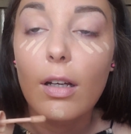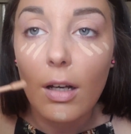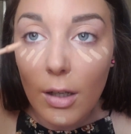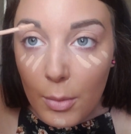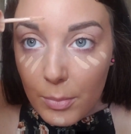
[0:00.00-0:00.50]

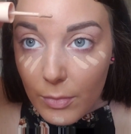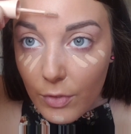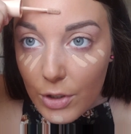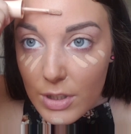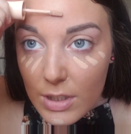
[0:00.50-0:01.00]

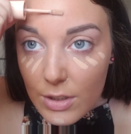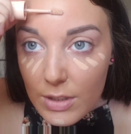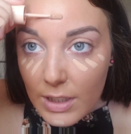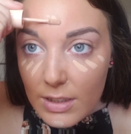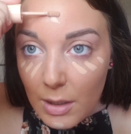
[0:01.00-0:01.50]
Versus
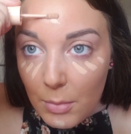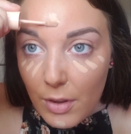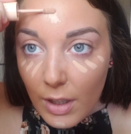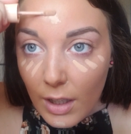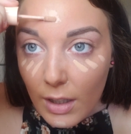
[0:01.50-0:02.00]
using
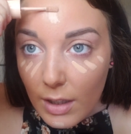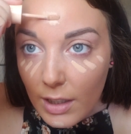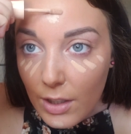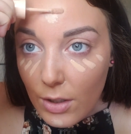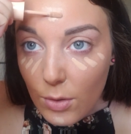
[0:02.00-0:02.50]
something
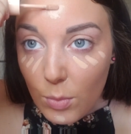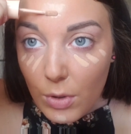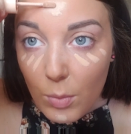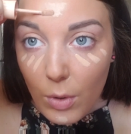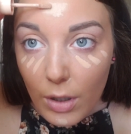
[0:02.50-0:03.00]
that I know
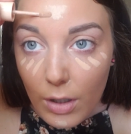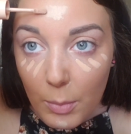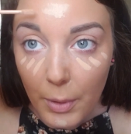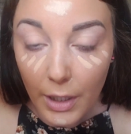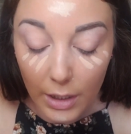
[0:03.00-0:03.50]
would
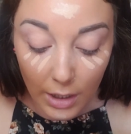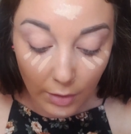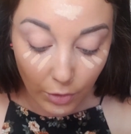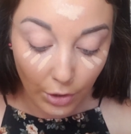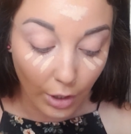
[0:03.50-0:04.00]
work, but you
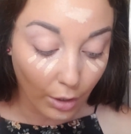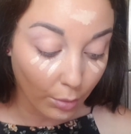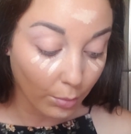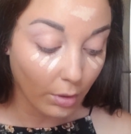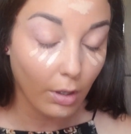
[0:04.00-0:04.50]
never
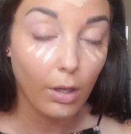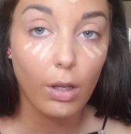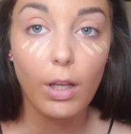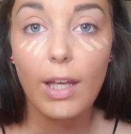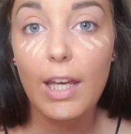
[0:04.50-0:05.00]
know
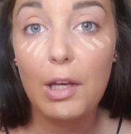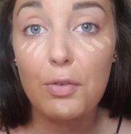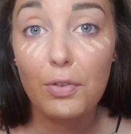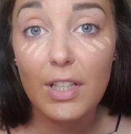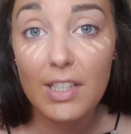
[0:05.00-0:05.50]

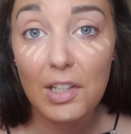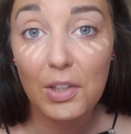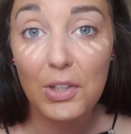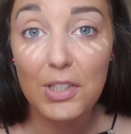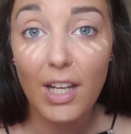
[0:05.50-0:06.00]
if
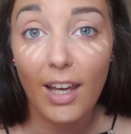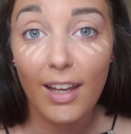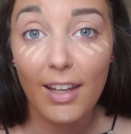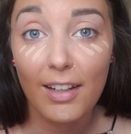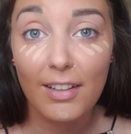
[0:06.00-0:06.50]
concealers
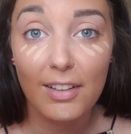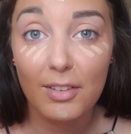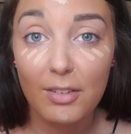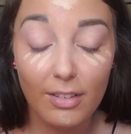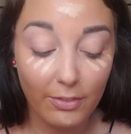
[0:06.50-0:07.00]

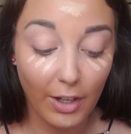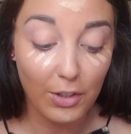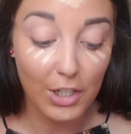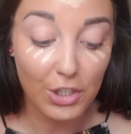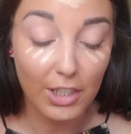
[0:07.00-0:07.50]
and
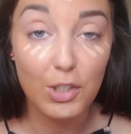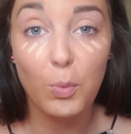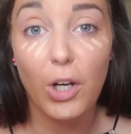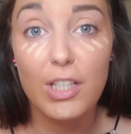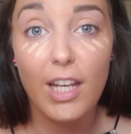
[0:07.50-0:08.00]
foundations
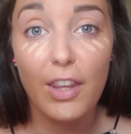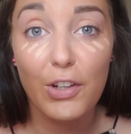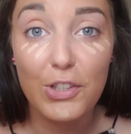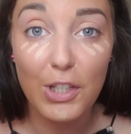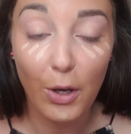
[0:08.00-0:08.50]
work
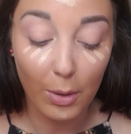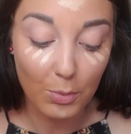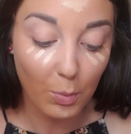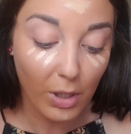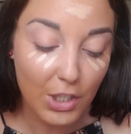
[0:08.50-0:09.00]
together. So
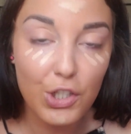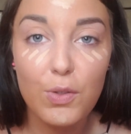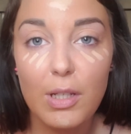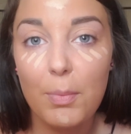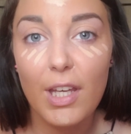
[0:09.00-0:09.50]
I wanted to
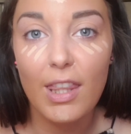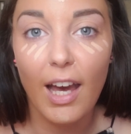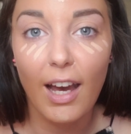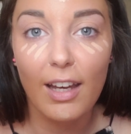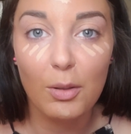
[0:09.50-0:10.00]
use something
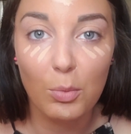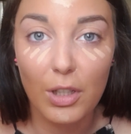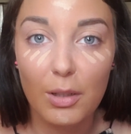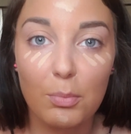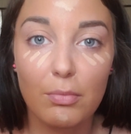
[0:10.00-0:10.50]
that
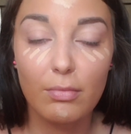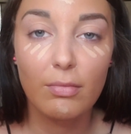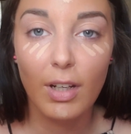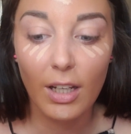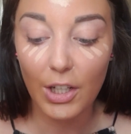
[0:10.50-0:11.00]
would,
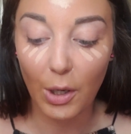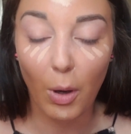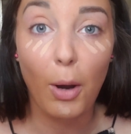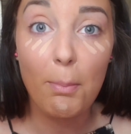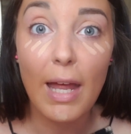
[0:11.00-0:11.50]

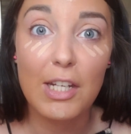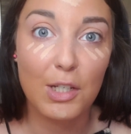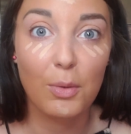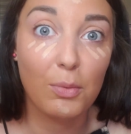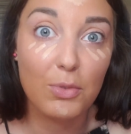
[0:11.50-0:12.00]
are meant
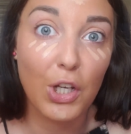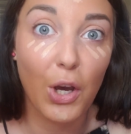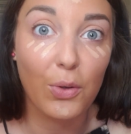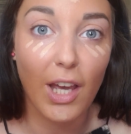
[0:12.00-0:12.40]
to go